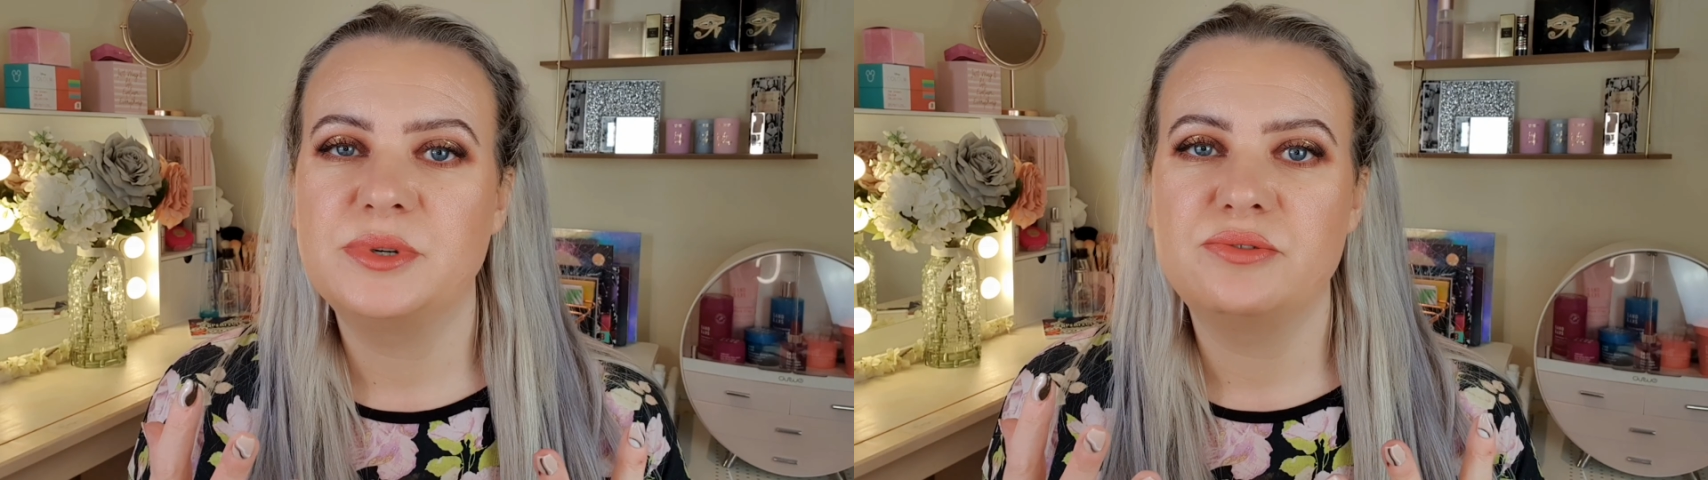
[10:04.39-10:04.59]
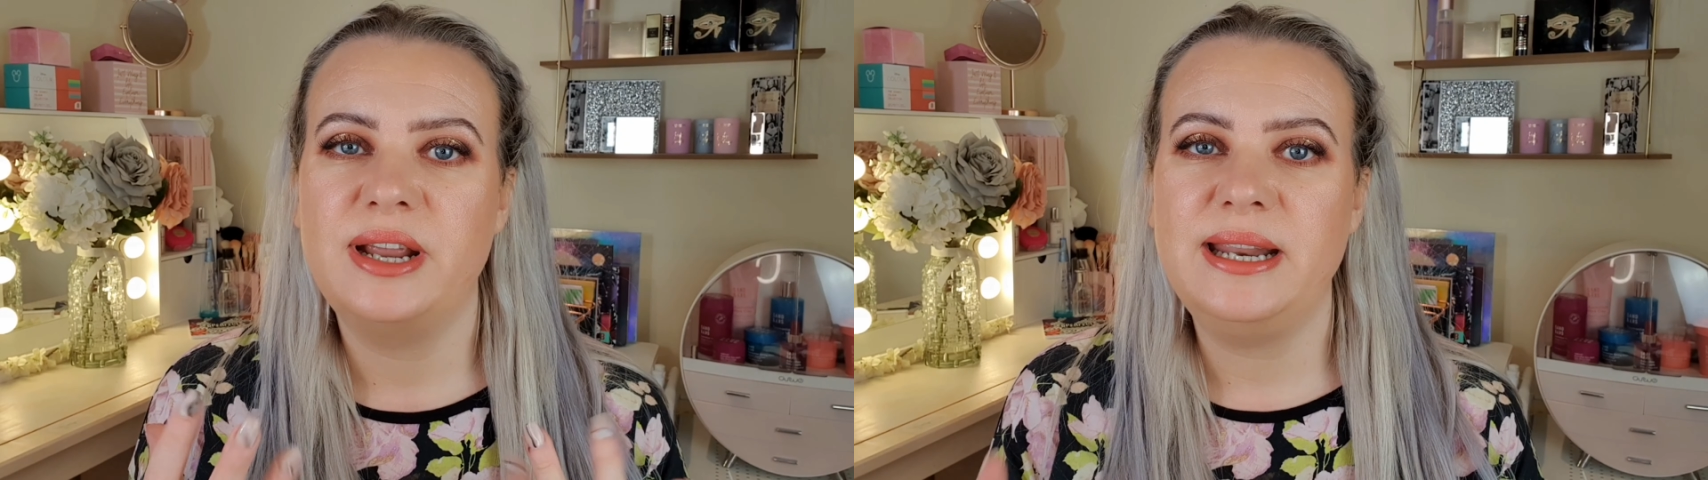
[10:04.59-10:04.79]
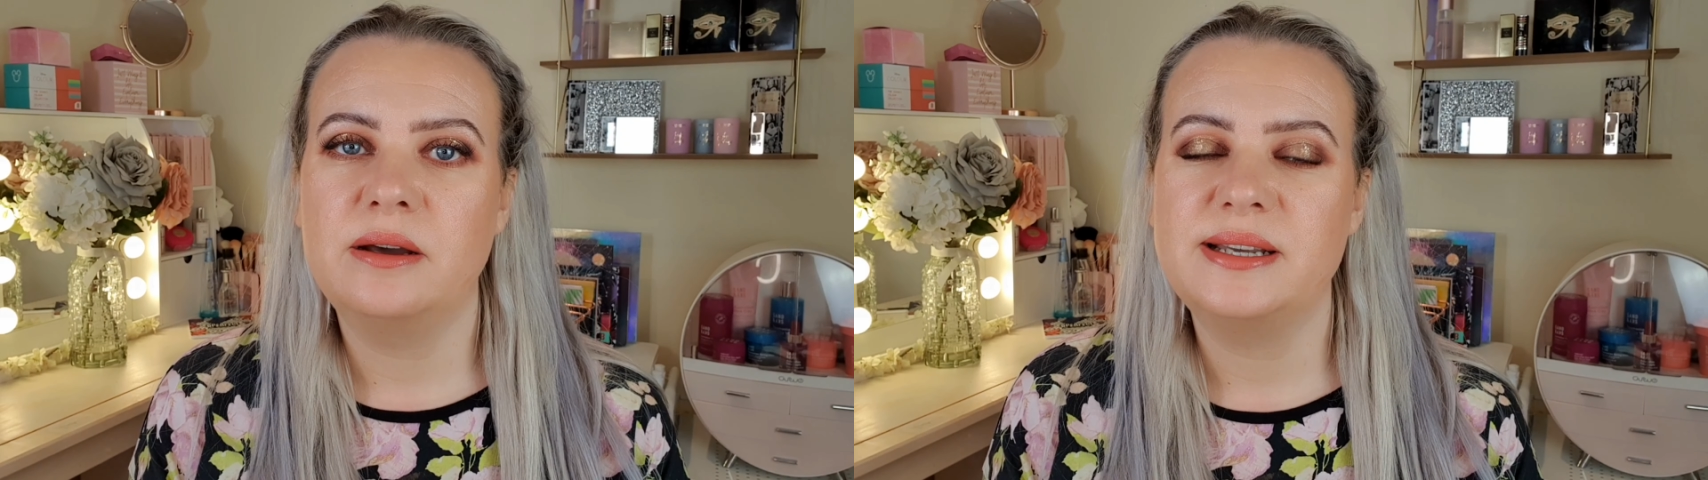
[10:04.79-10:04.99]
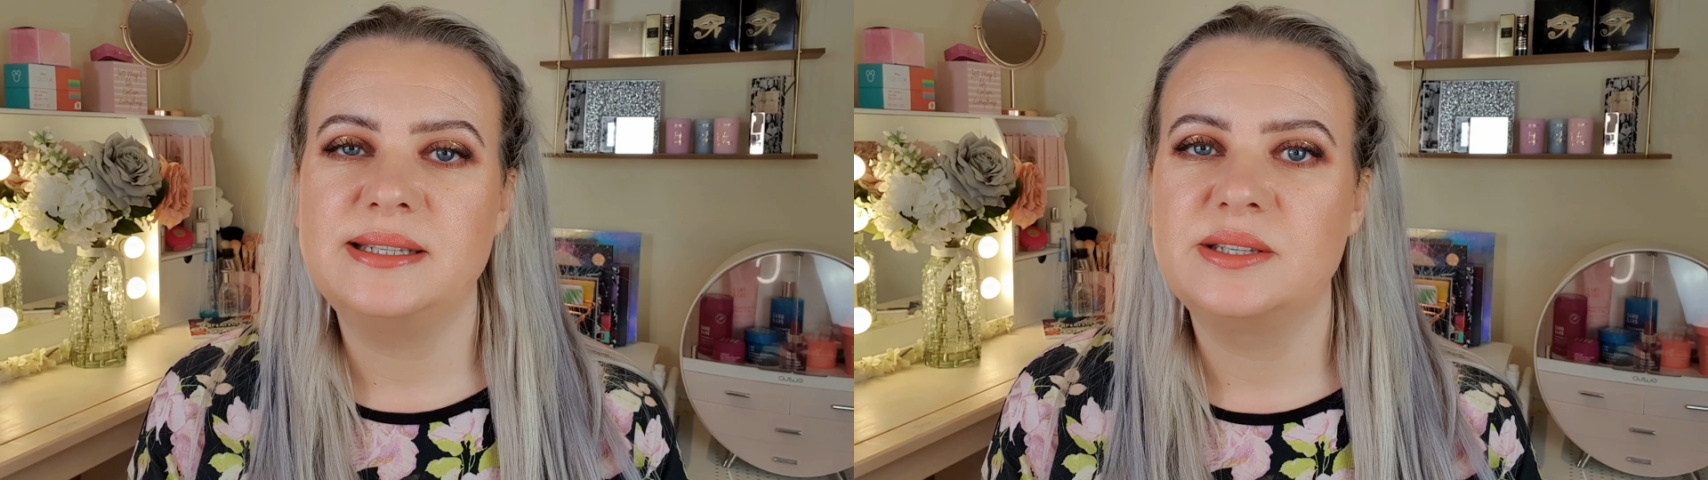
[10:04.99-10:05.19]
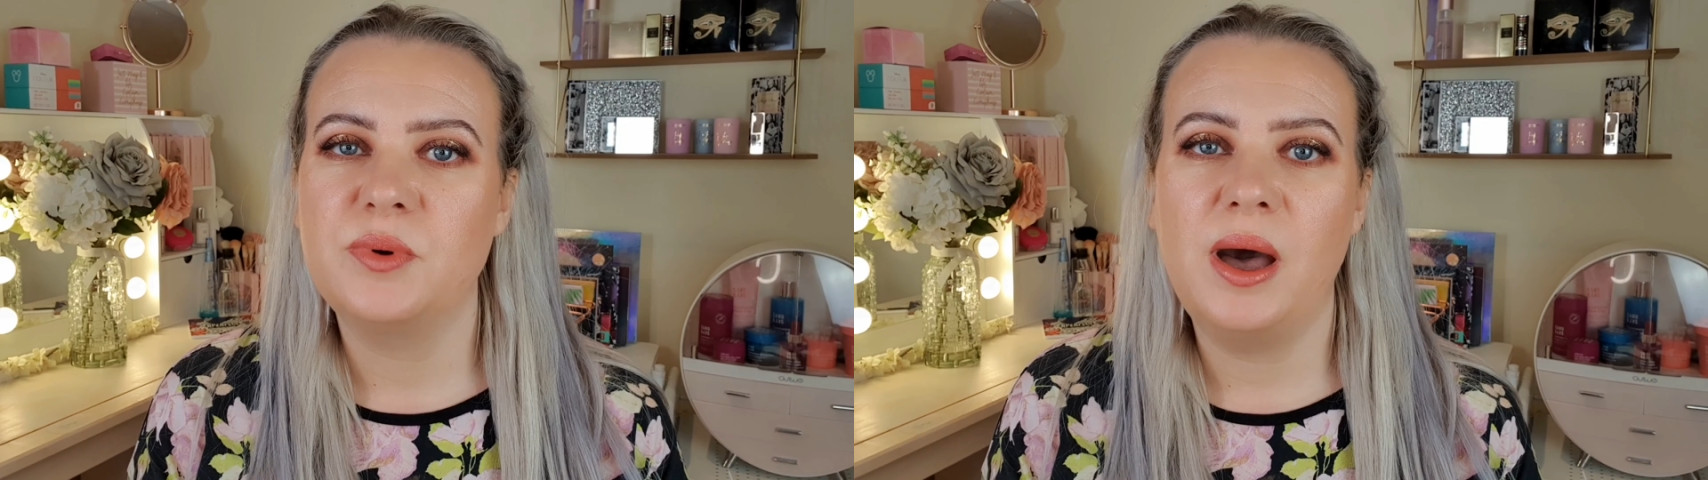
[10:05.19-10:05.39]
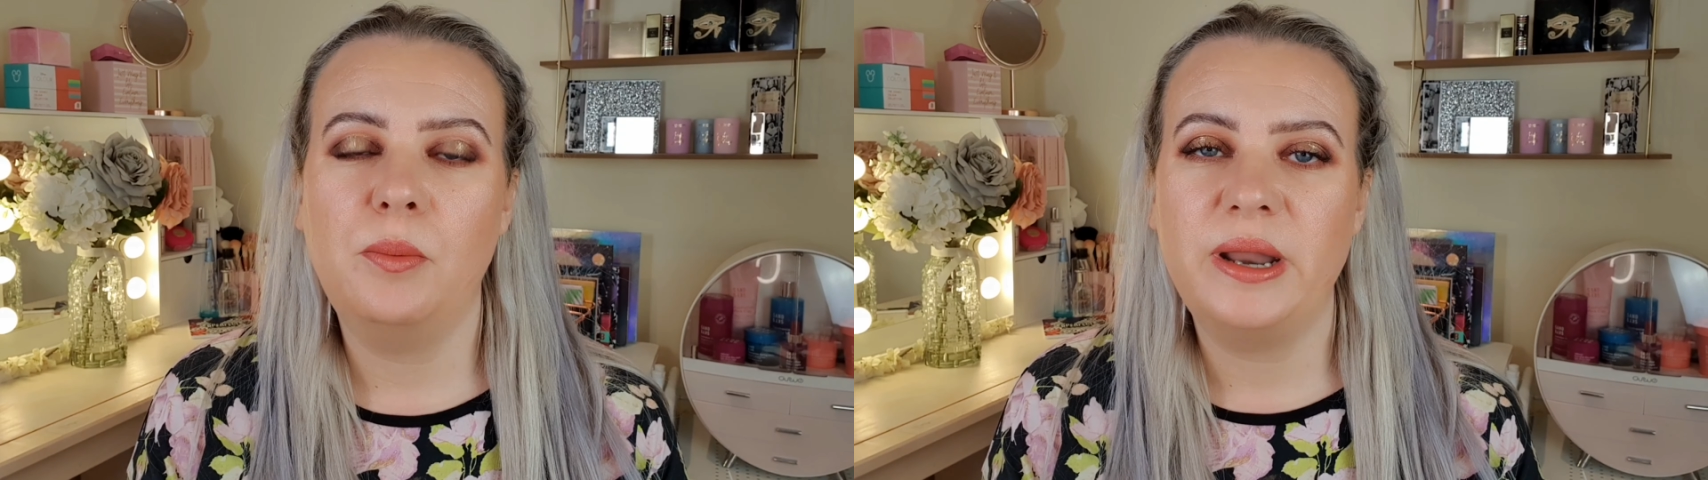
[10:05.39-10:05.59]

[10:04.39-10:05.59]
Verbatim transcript: was really nice as well.